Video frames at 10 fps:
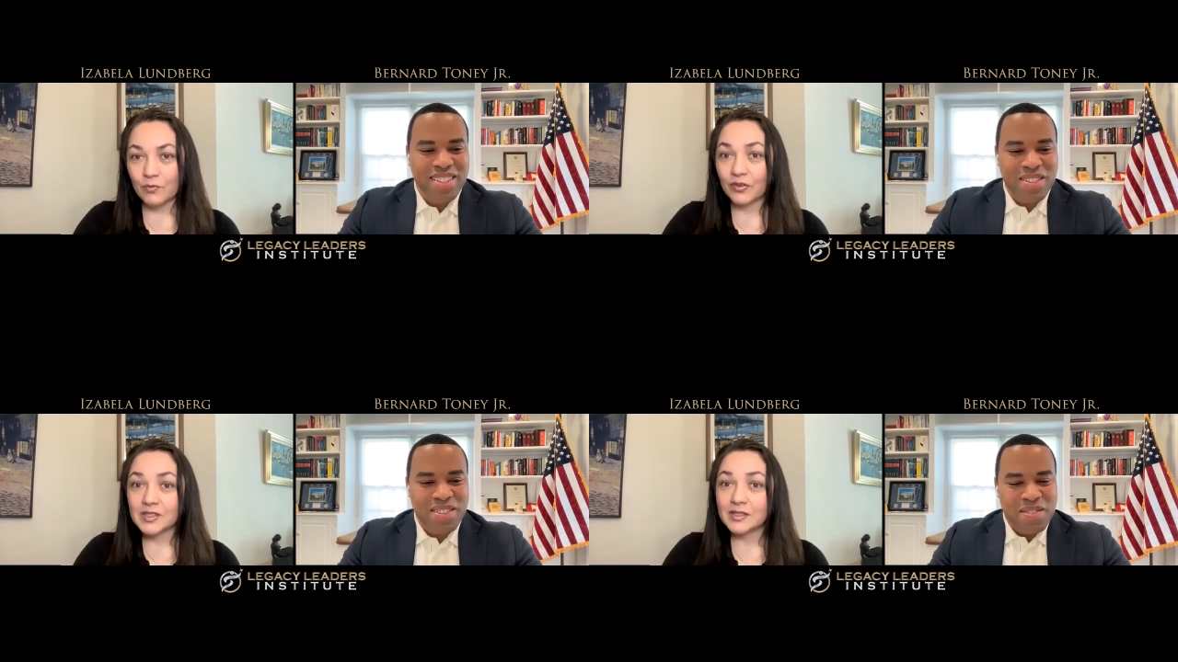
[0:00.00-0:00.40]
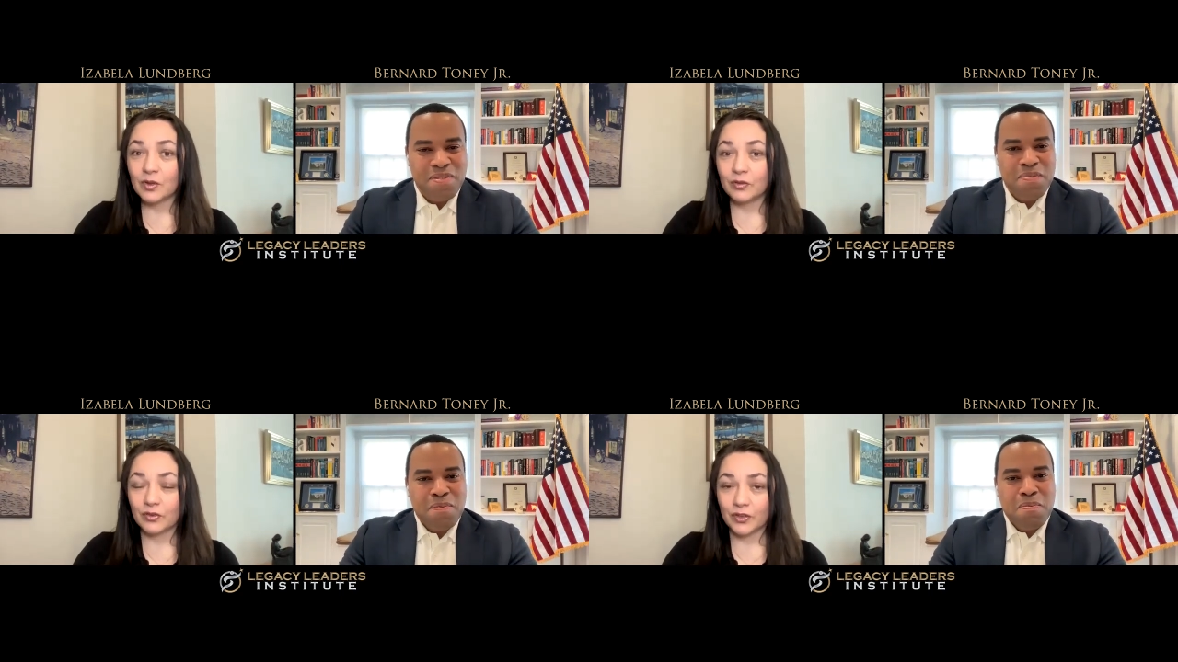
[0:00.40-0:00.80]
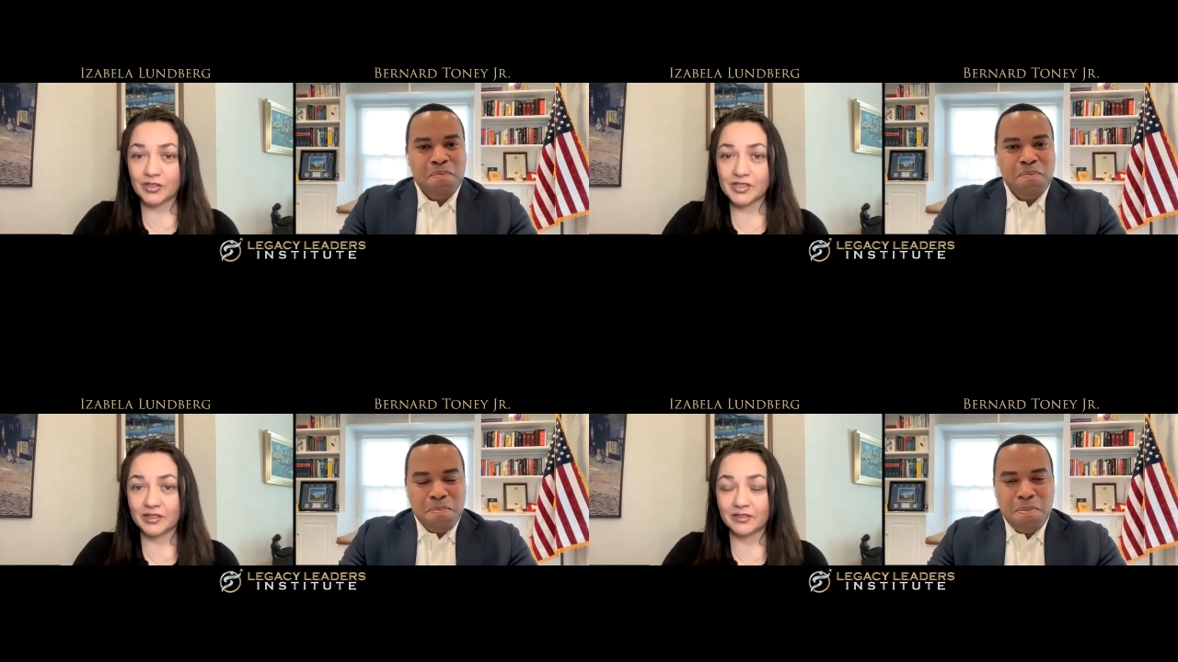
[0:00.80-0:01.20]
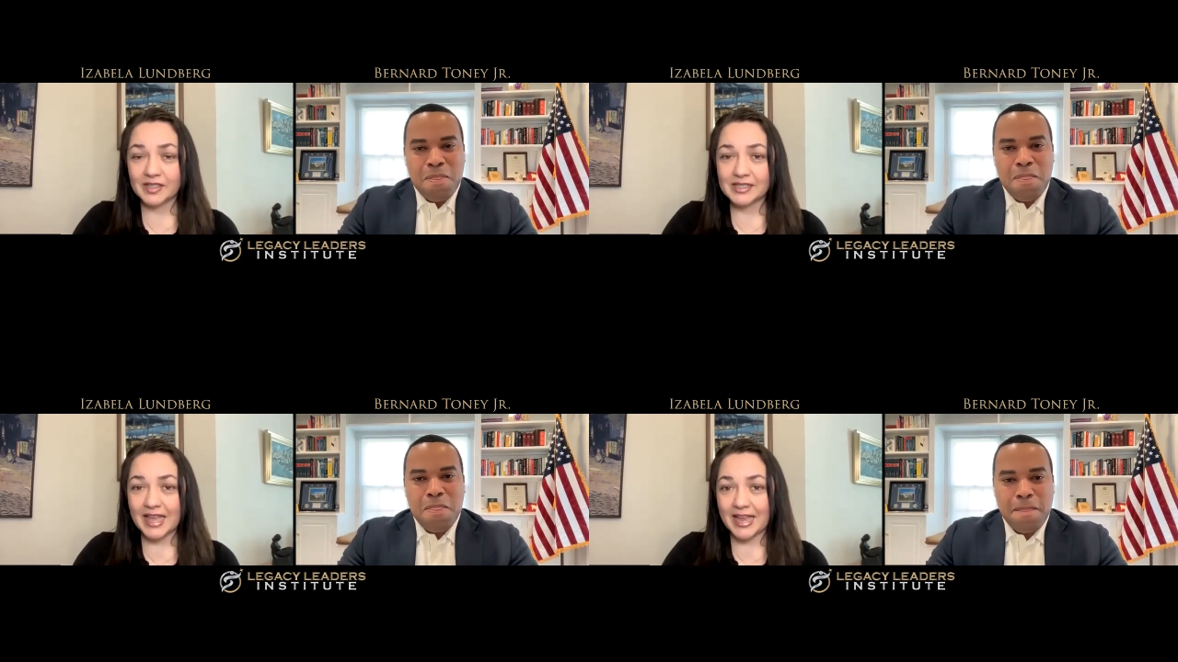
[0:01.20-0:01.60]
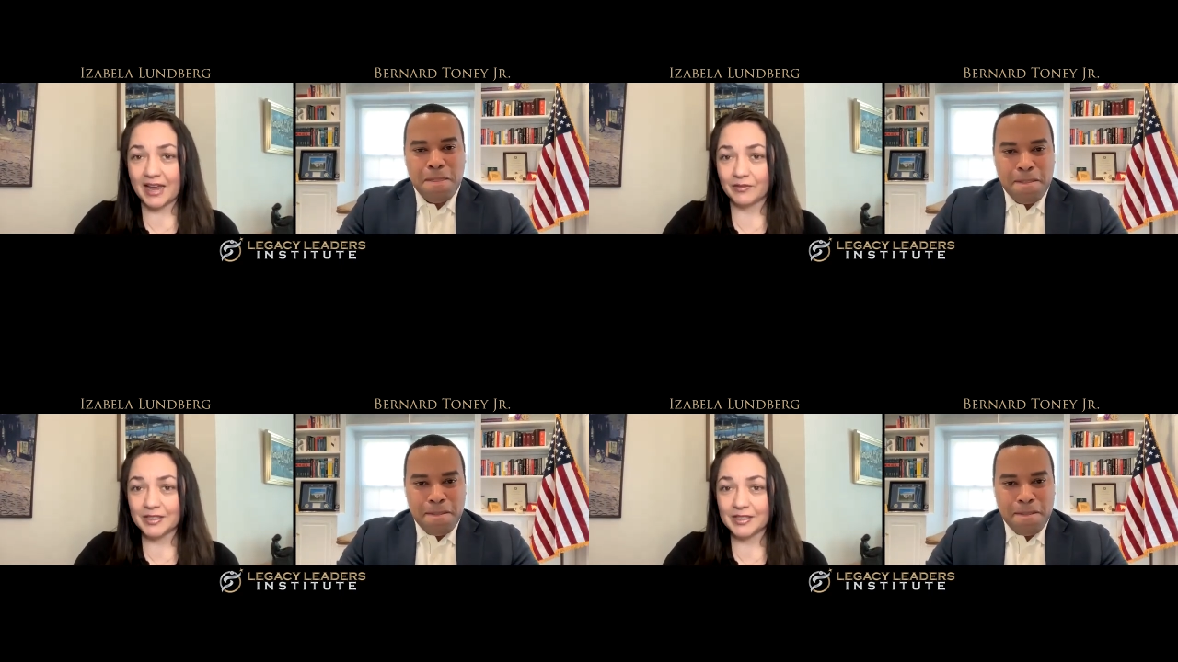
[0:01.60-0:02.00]
Speaker 1: you, first of all, for your service and
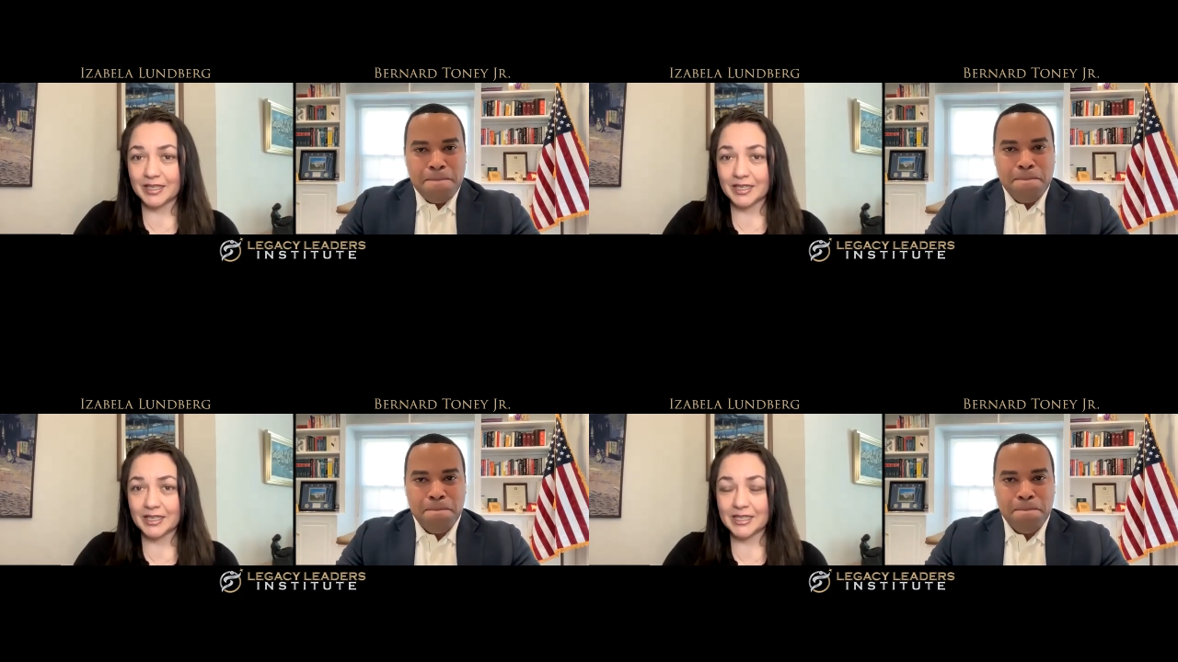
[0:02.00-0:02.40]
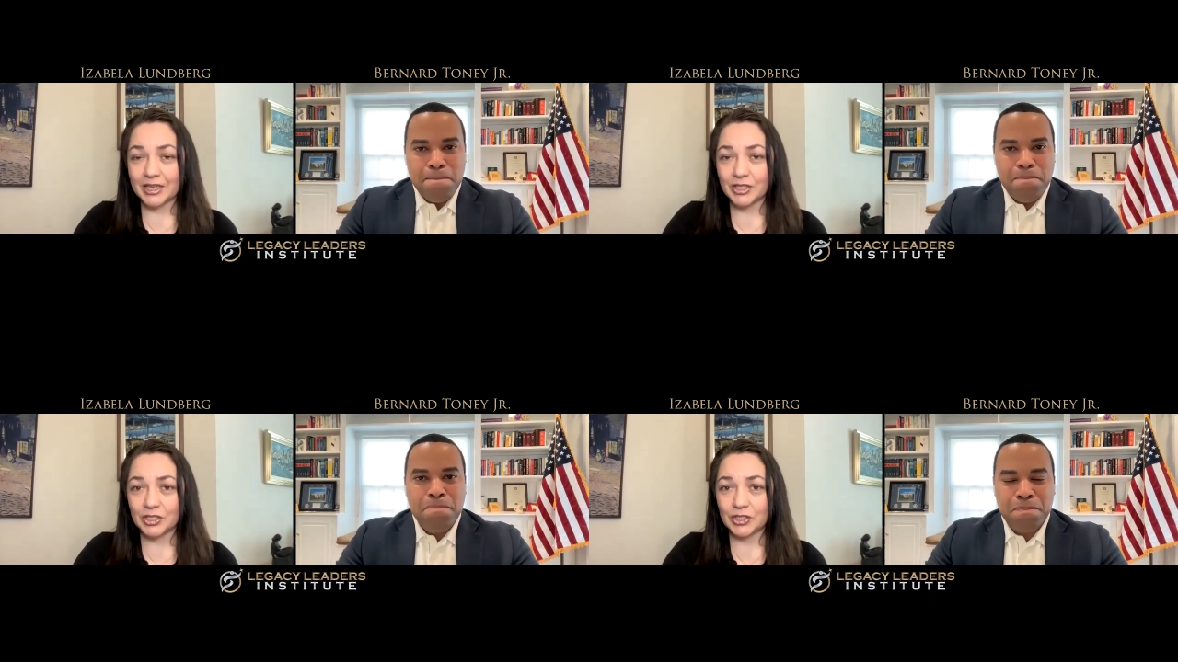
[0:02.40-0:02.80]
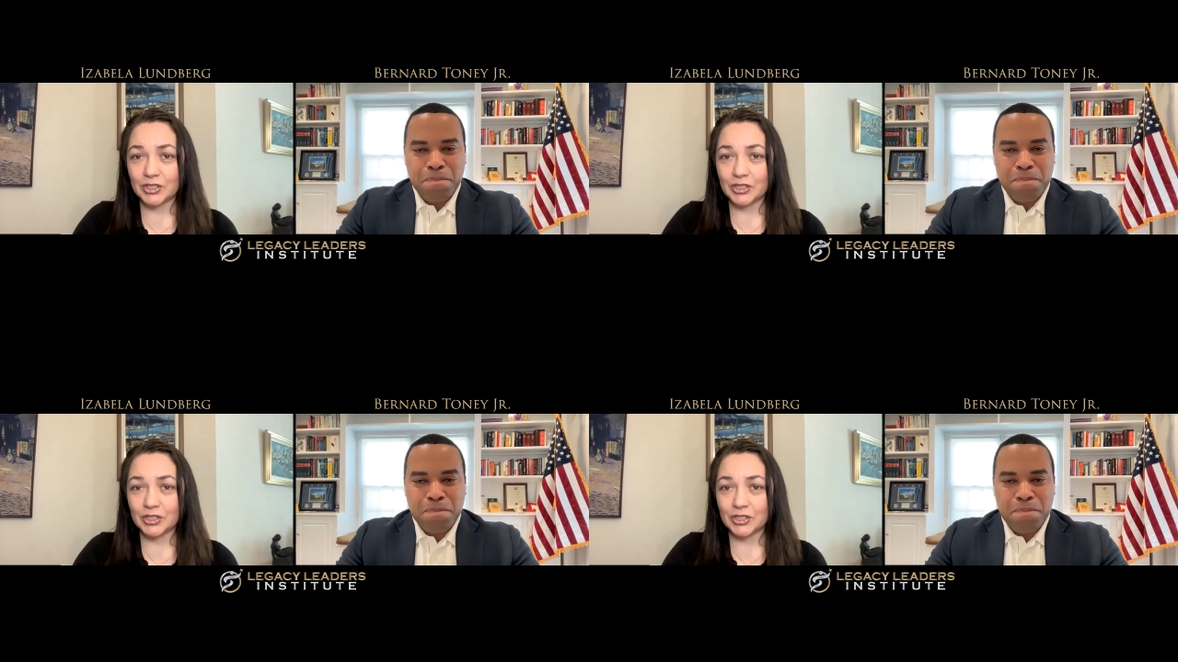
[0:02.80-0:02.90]
everything that